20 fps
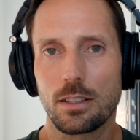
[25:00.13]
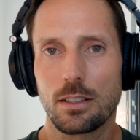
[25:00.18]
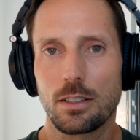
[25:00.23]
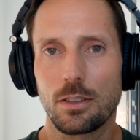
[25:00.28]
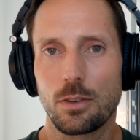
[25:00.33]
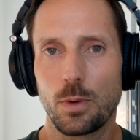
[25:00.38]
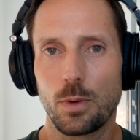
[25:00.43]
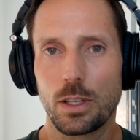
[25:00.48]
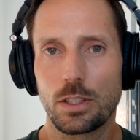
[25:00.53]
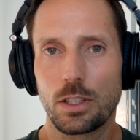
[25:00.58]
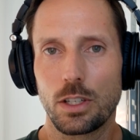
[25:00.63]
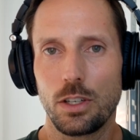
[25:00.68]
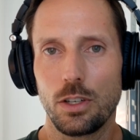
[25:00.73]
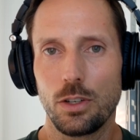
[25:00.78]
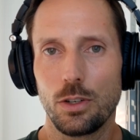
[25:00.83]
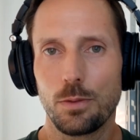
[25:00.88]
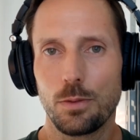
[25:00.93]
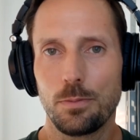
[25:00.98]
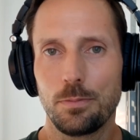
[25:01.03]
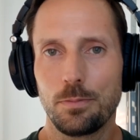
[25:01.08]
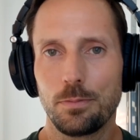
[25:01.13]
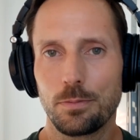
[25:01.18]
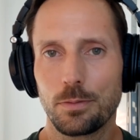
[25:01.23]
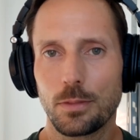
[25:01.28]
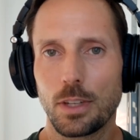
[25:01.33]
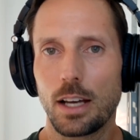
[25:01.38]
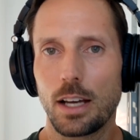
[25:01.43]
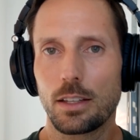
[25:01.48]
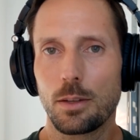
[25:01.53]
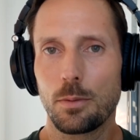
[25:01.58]
what to do,
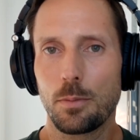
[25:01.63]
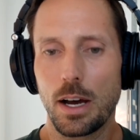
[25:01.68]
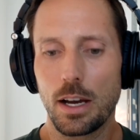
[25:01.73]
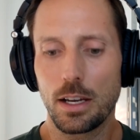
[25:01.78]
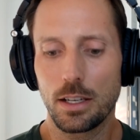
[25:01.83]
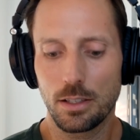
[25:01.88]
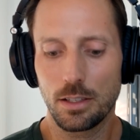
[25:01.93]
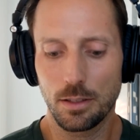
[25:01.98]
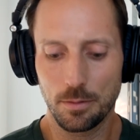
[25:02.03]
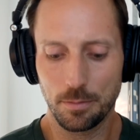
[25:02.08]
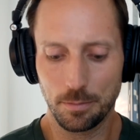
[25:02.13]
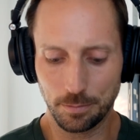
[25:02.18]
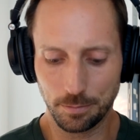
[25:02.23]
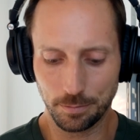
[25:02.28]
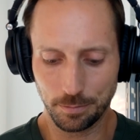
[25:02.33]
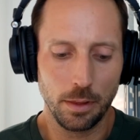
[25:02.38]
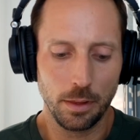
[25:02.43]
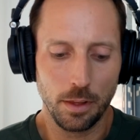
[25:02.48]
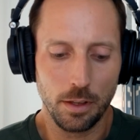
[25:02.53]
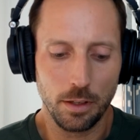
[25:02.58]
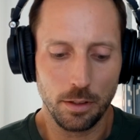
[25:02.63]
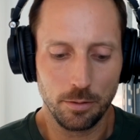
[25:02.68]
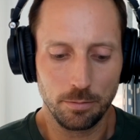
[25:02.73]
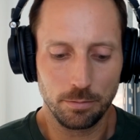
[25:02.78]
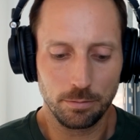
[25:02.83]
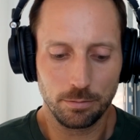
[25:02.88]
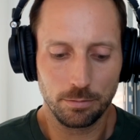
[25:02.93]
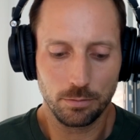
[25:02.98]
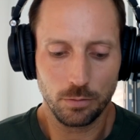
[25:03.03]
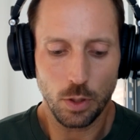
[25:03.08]
not the mind.
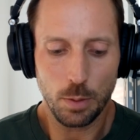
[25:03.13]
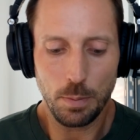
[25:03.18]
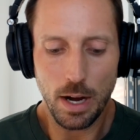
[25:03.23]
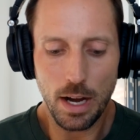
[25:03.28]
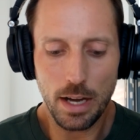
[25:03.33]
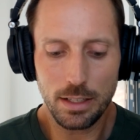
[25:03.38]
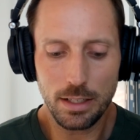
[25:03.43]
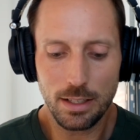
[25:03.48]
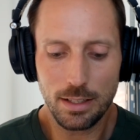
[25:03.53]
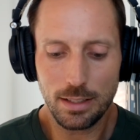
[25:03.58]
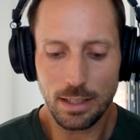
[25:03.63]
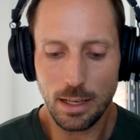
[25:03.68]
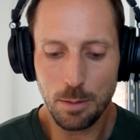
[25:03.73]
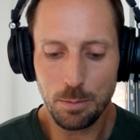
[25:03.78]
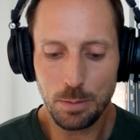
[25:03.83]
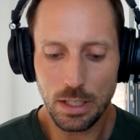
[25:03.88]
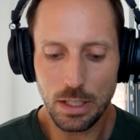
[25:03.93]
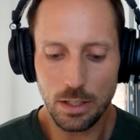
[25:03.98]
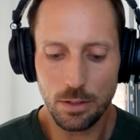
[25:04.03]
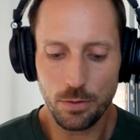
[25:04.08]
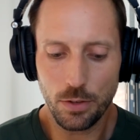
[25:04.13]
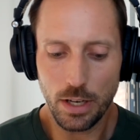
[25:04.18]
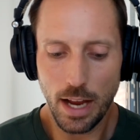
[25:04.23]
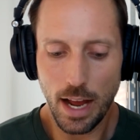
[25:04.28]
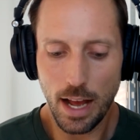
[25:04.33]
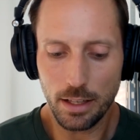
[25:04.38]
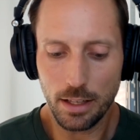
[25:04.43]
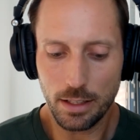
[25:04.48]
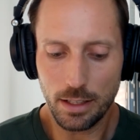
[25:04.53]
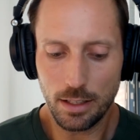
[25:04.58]
The mind is empty of
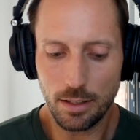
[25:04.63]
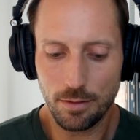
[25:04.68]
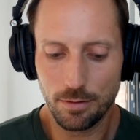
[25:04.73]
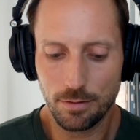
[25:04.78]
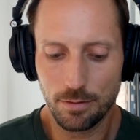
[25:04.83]
reality.